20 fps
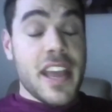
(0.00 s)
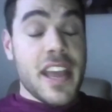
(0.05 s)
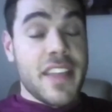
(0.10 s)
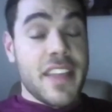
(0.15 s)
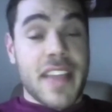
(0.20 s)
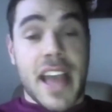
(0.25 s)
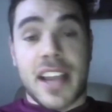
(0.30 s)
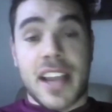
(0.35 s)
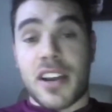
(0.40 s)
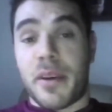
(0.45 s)

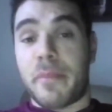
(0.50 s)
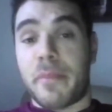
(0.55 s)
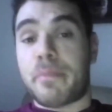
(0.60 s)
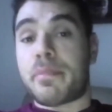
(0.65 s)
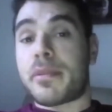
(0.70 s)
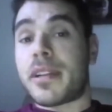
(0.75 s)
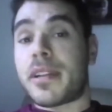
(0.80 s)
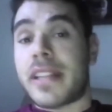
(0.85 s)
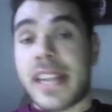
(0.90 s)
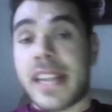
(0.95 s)
And that
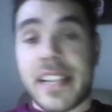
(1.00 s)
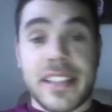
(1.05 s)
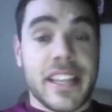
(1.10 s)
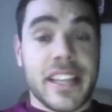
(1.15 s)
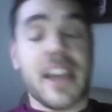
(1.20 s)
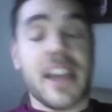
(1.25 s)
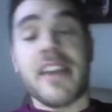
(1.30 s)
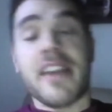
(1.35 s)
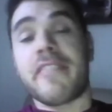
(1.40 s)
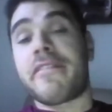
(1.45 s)

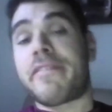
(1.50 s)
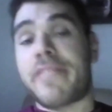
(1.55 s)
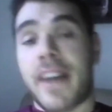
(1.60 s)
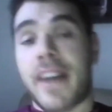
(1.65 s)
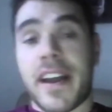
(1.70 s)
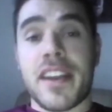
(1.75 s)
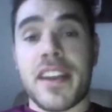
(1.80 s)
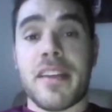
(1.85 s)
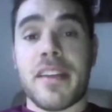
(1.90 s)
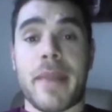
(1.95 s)
completely,
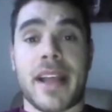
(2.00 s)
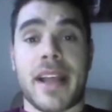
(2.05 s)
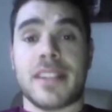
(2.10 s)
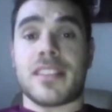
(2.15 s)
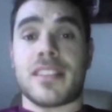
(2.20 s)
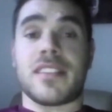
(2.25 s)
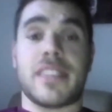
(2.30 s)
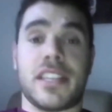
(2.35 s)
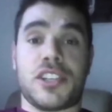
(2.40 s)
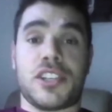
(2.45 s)

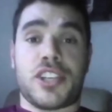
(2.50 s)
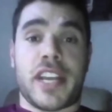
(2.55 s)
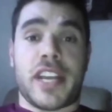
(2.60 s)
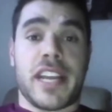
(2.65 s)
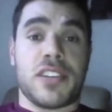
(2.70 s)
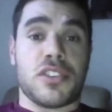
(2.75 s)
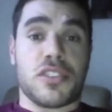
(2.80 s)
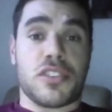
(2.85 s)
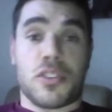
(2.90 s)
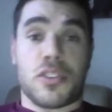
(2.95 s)
fundamentally
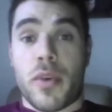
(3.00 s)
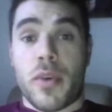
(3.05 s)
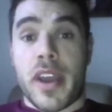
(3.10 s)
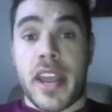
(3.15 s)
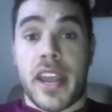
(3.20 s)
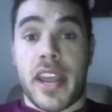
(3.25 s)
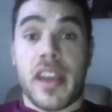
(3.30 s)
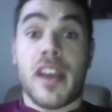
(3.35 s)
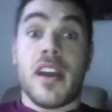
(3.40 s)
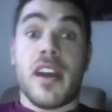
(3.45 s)
changes the
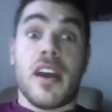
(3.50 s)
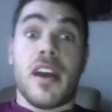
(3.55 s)
way